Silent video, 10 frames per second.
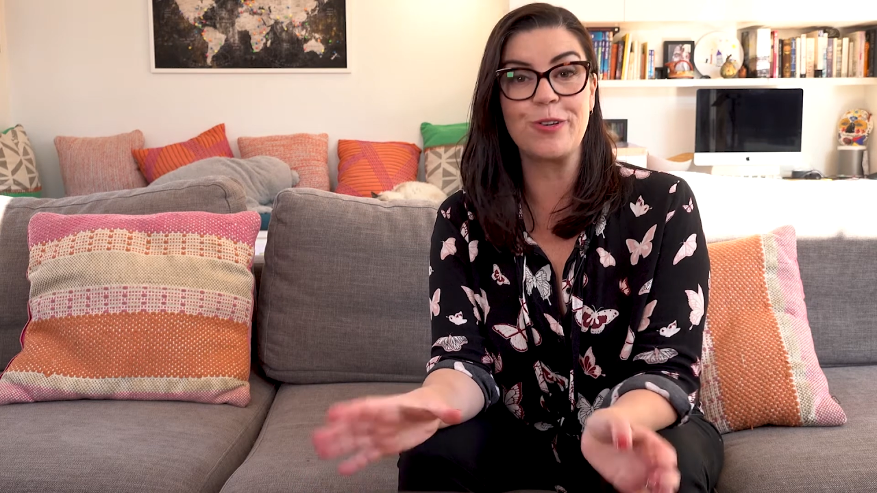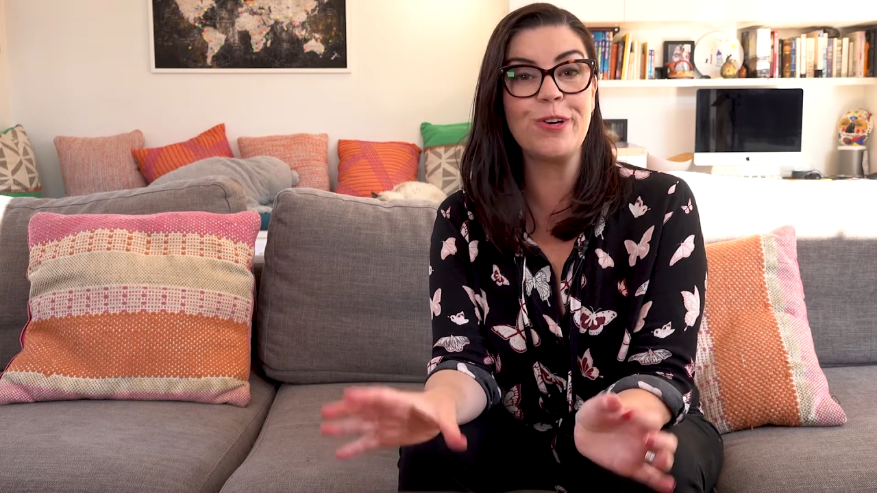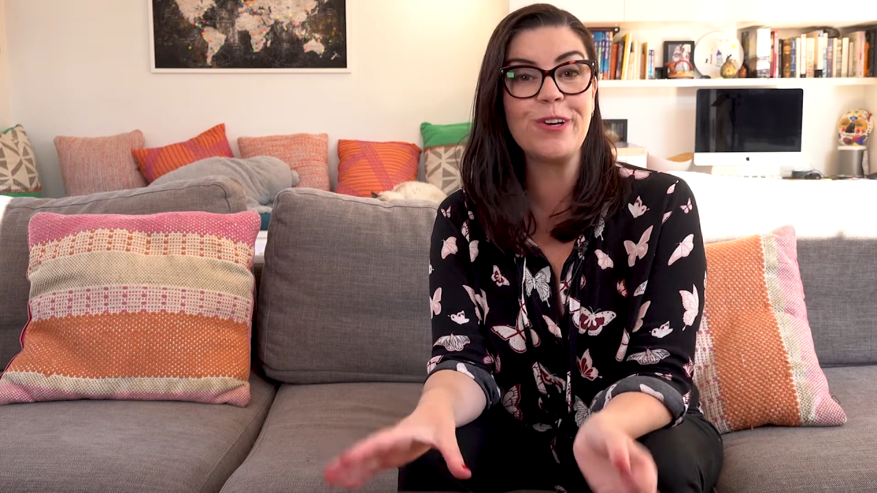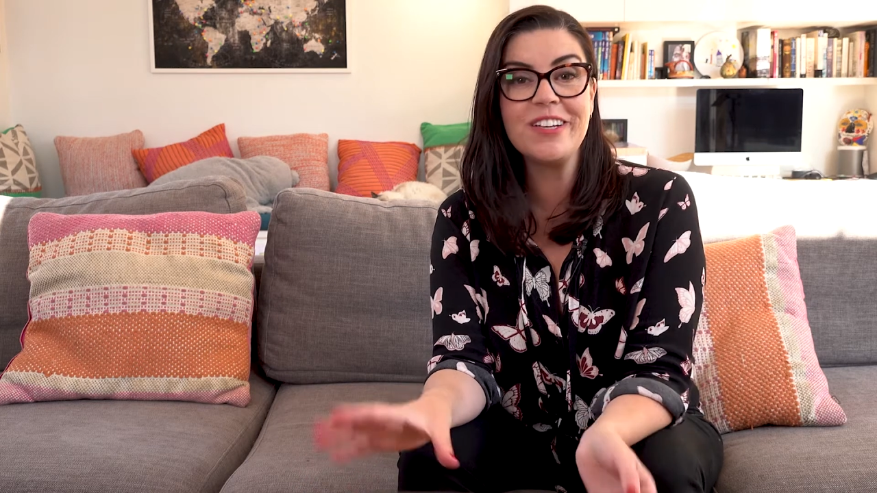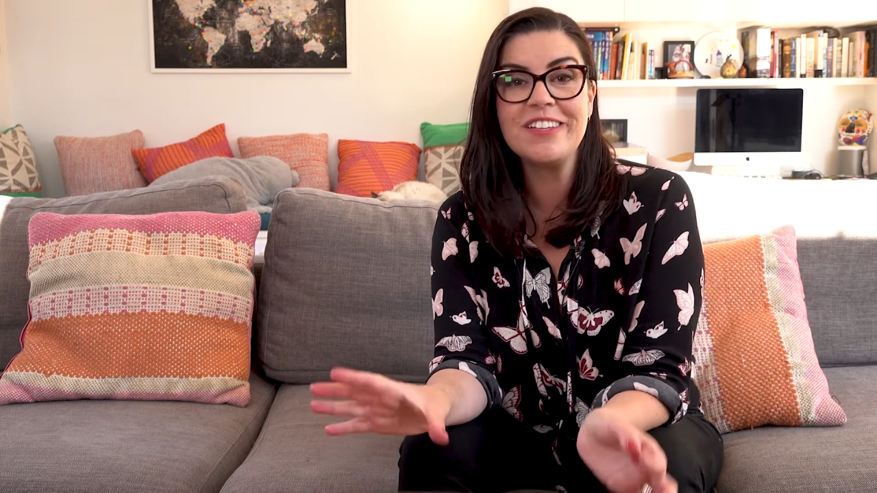
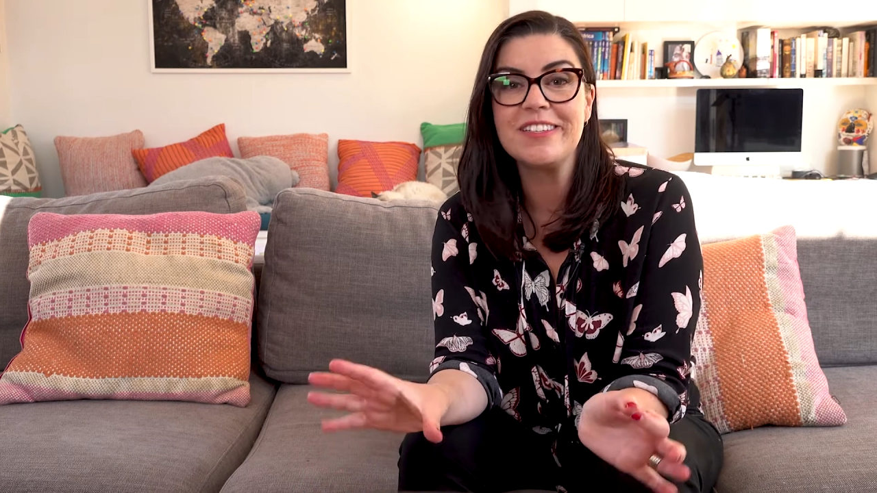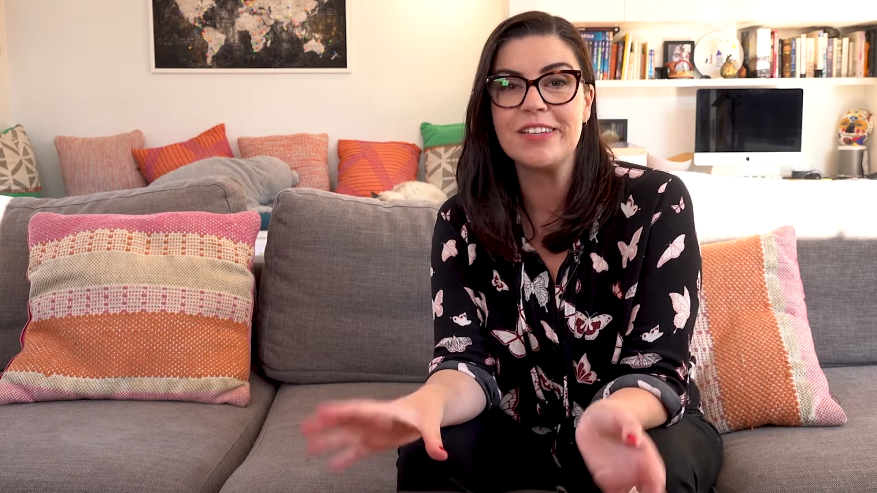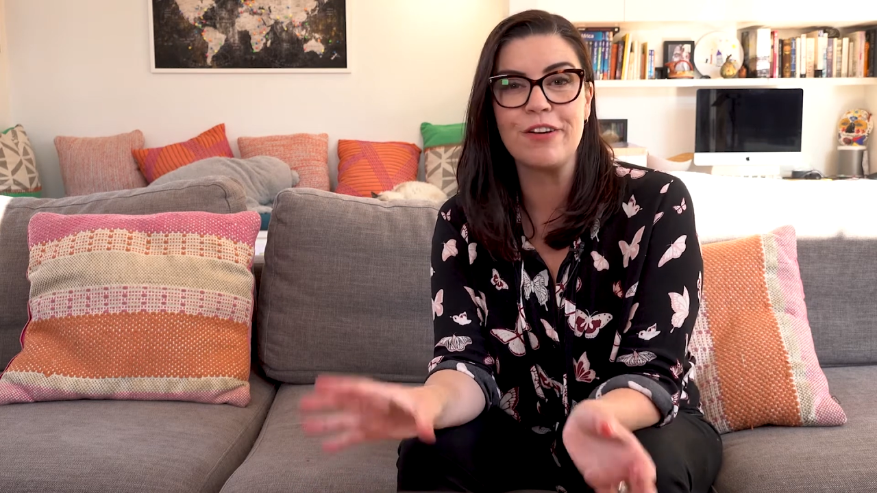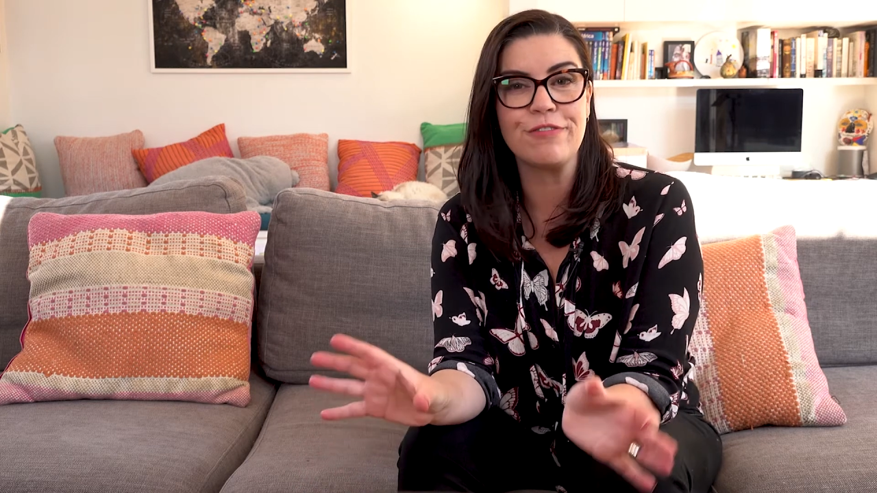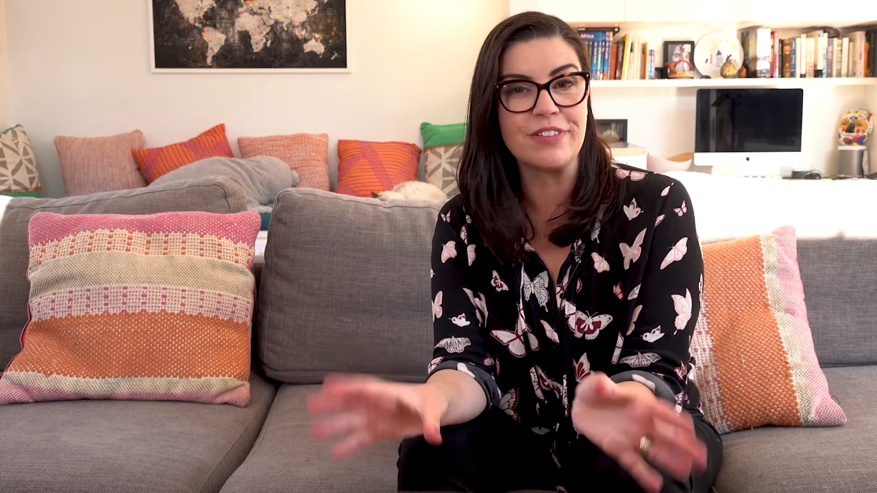Google
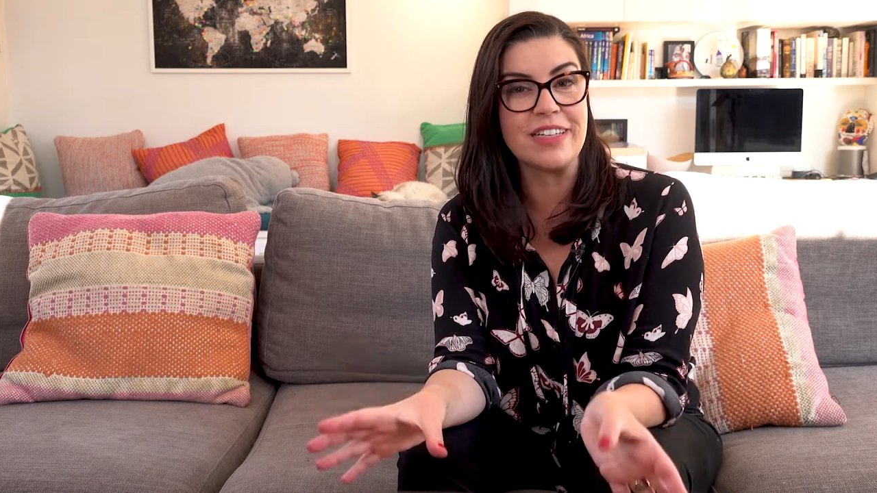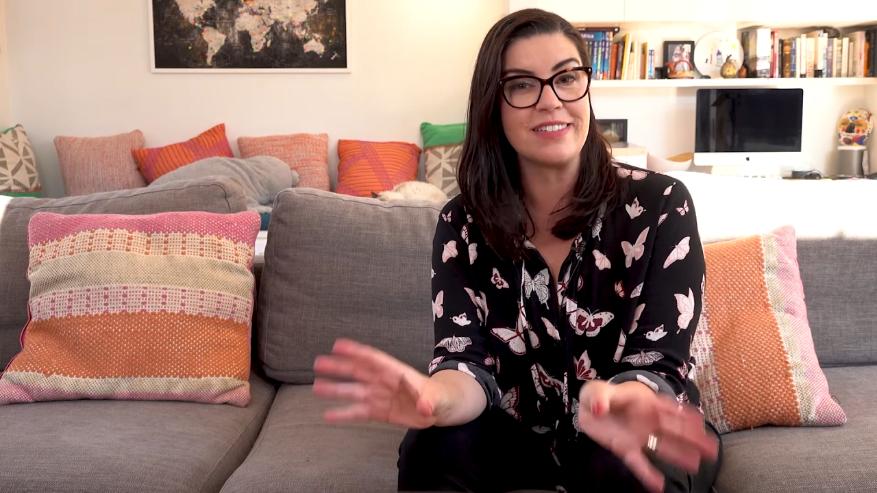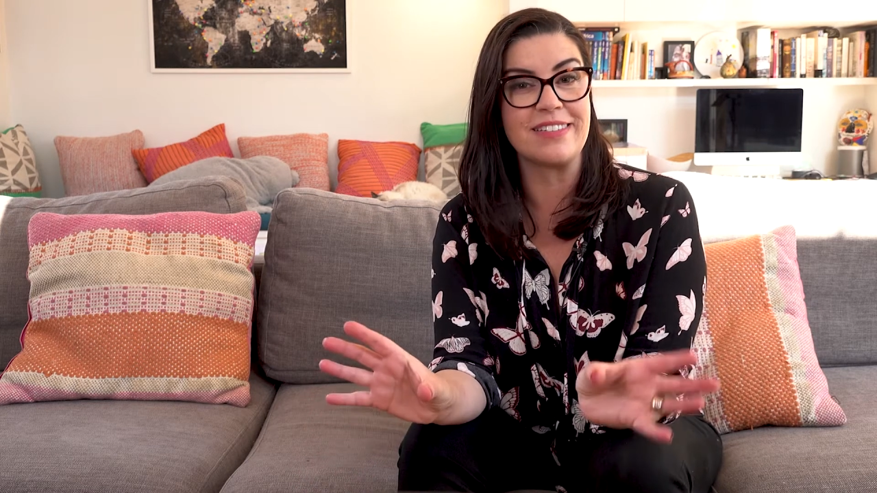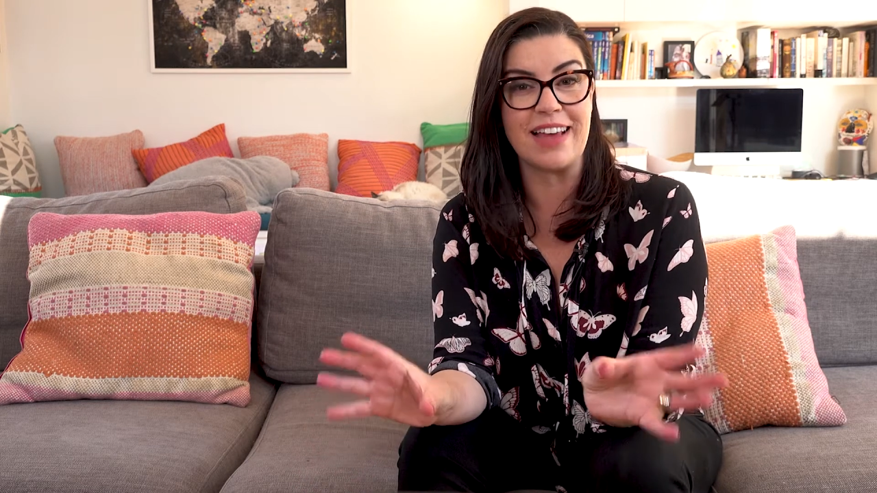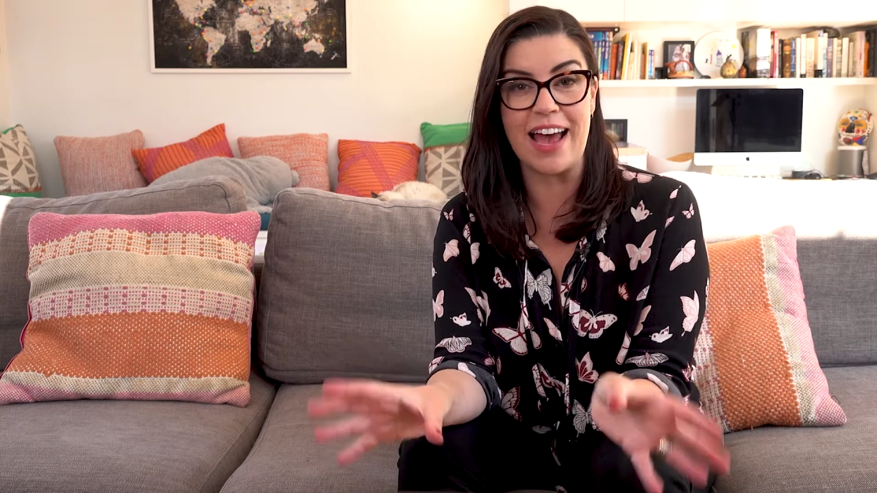itself releases